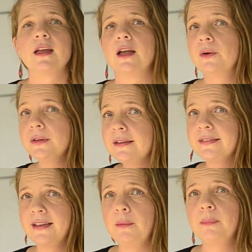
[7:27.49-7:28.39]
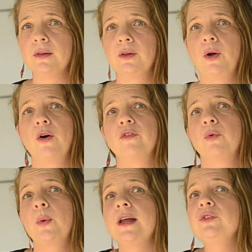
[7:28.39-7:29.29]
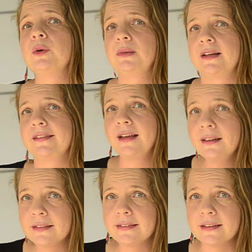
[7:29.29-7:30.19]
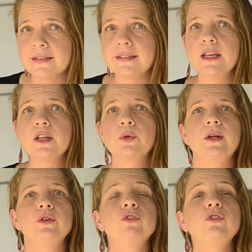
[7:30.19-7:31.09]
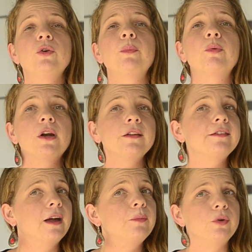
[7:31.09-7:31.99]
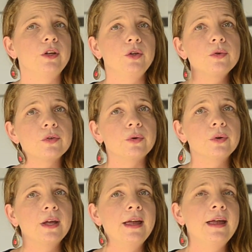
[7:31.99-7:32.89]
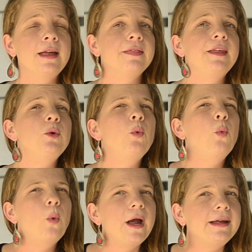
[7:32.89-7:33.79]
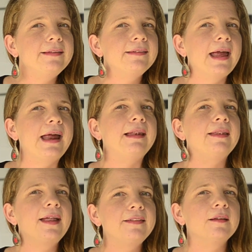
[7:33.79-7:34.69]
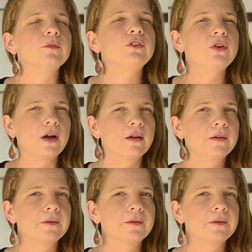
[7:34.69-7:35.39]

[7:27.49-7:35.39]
A good example of when to apply silences is when you show a prototype to a user then wait and let them talk.